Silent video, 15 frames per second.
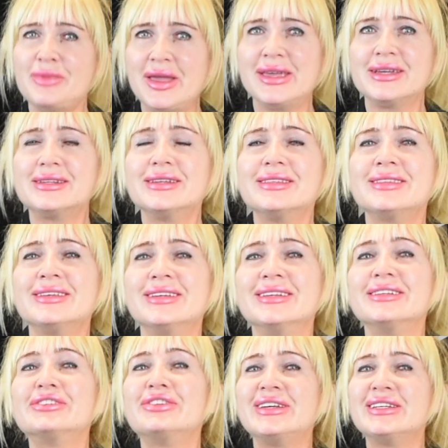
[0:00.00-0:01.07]
make
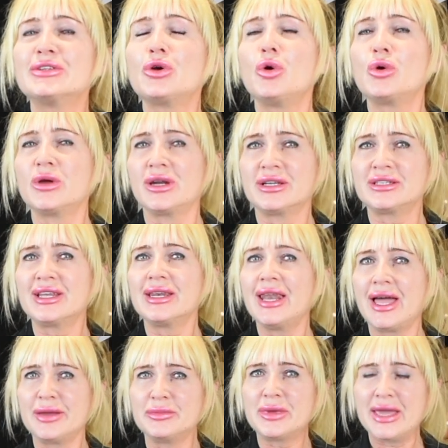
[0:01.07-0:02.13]
the green coconut and
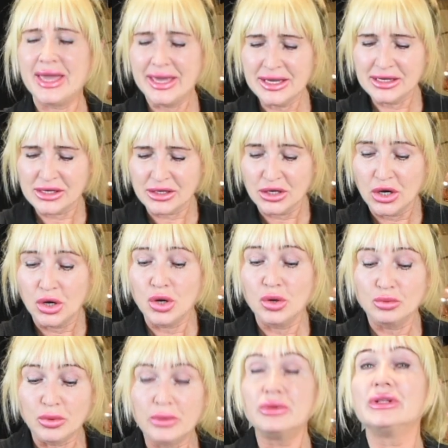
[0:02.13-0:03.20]
lime cake,
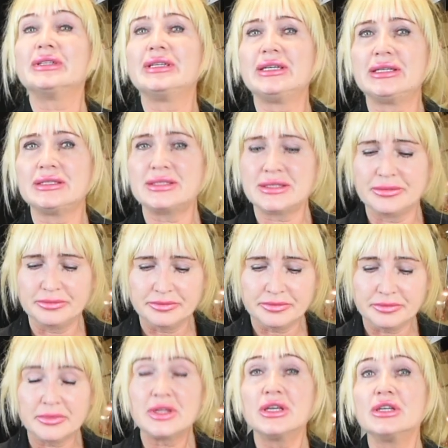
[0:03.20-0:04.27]
we will need
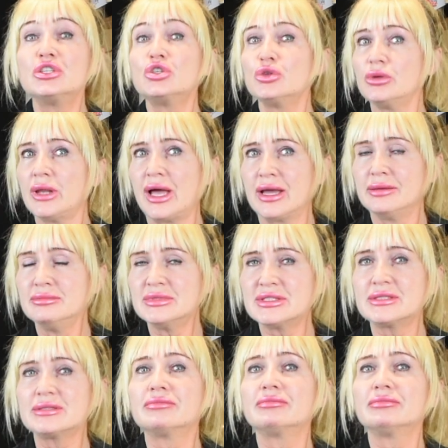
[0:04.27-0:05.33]
2
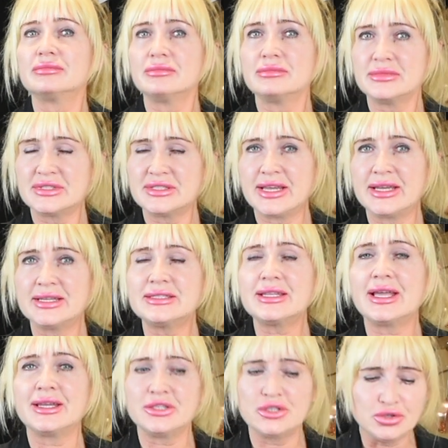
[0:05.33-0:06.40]
limes, zest
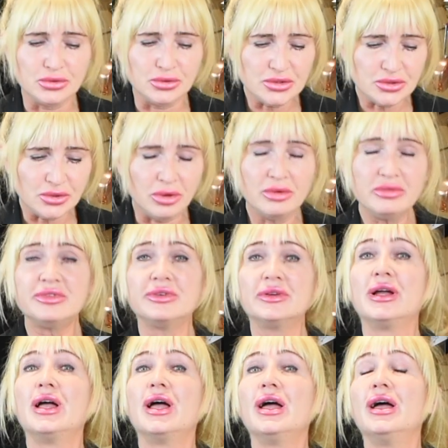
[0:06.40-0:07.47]
and juice of,
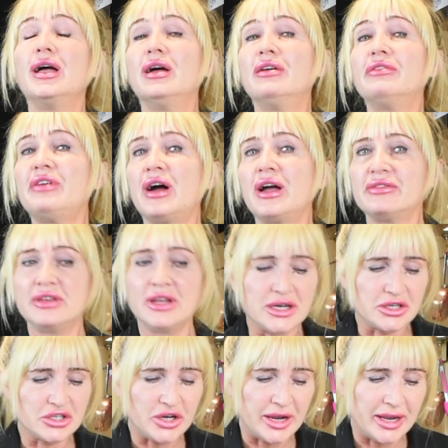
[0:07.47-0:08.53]
5
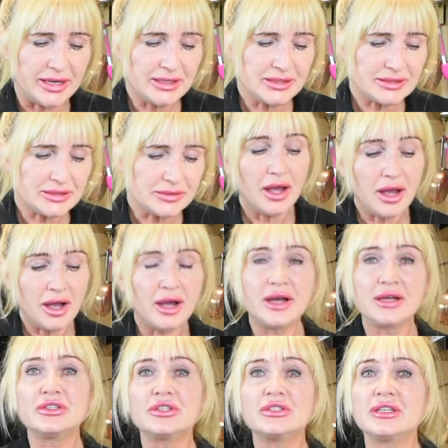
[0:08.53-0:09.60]
large eggs,
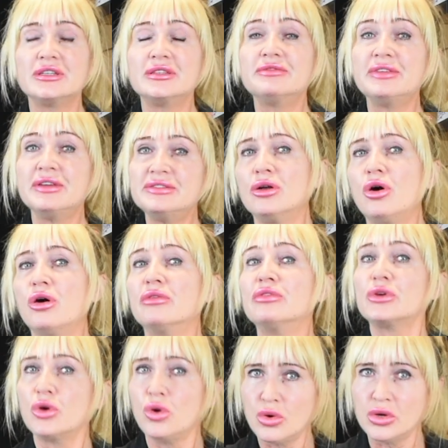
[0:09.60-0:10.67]
150 of
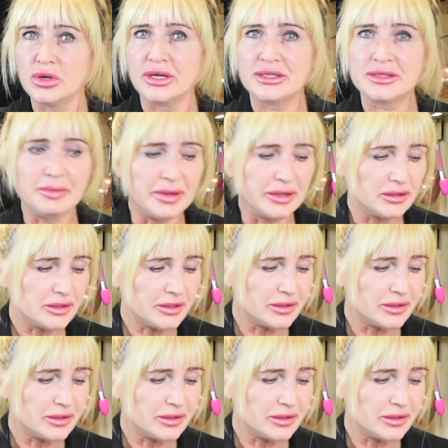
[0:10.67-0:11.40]
coconut milk,